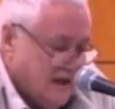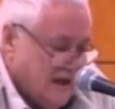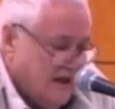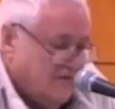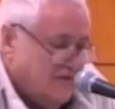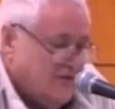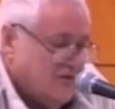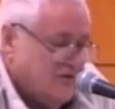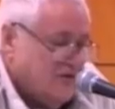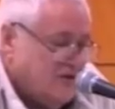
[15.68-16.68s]
after
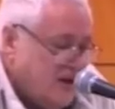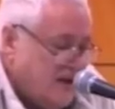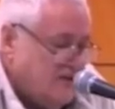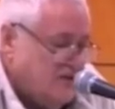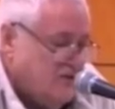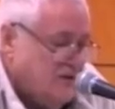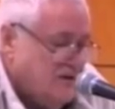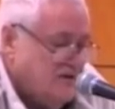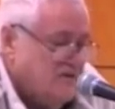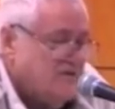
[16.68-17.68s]

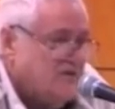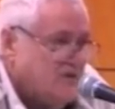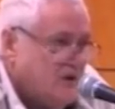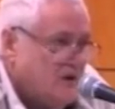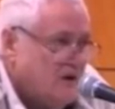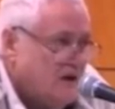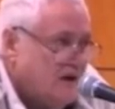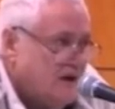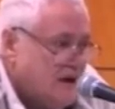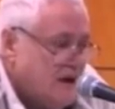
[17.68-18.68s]
centuries of
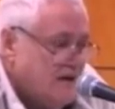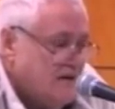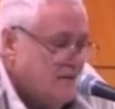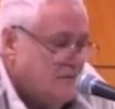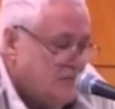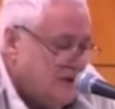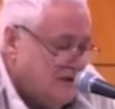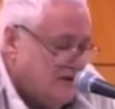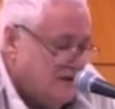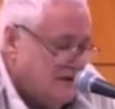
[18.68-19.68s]
trying, the
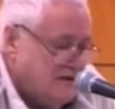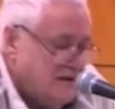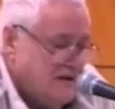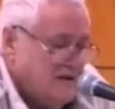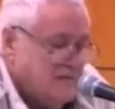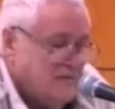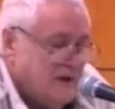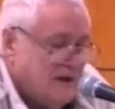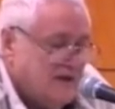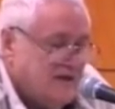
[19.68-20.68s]
business, the
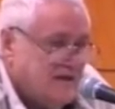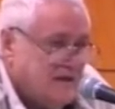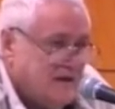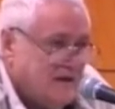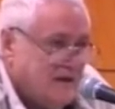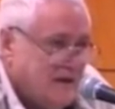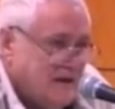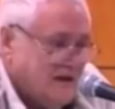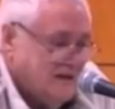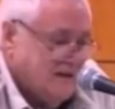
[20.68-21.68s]
military,
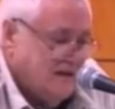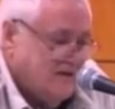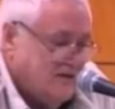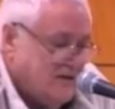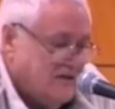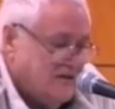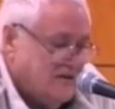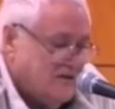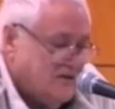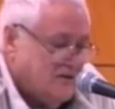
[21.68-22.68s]
the
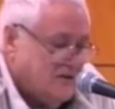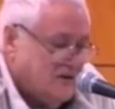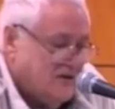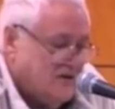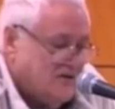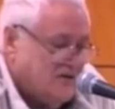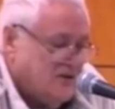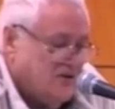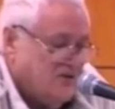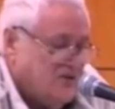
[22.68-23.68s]
institutional, and the
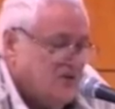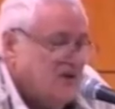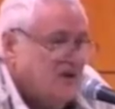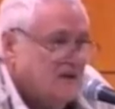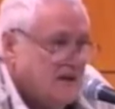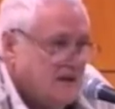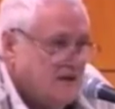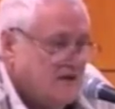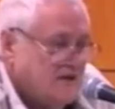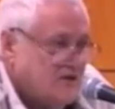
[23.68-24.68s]
church
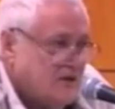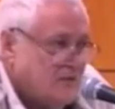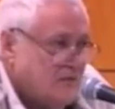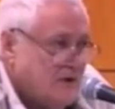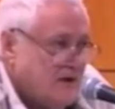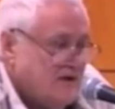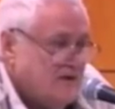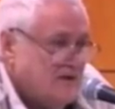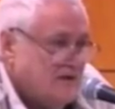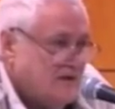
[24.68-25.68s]
leadership
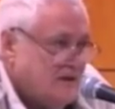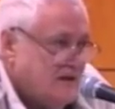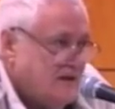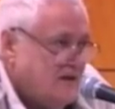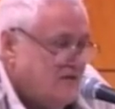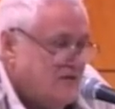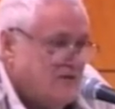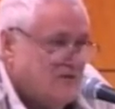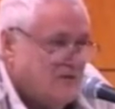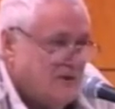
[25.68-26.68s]
succeeded for
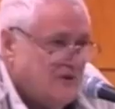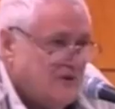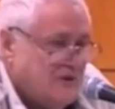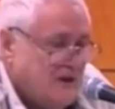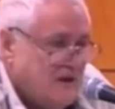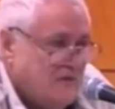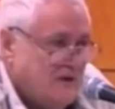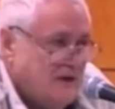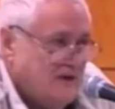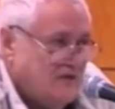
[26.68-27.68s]
the first time
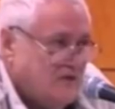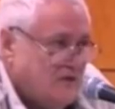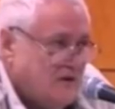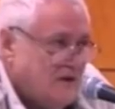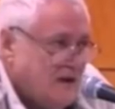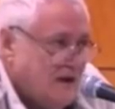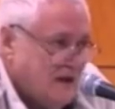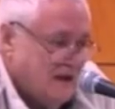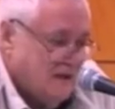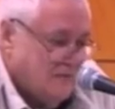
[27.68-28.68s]
in history
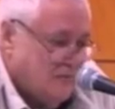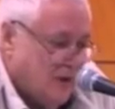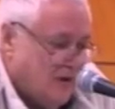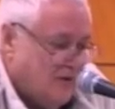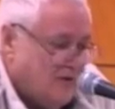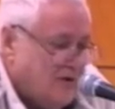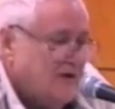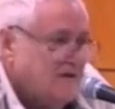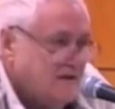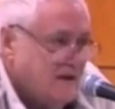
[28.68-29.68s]
in imposing
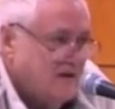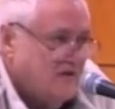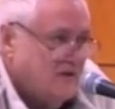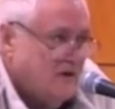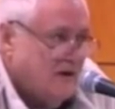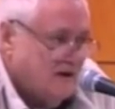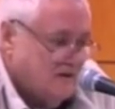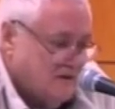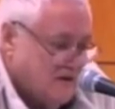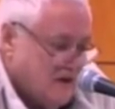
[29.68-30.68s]
a
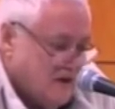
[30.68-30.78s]
centralized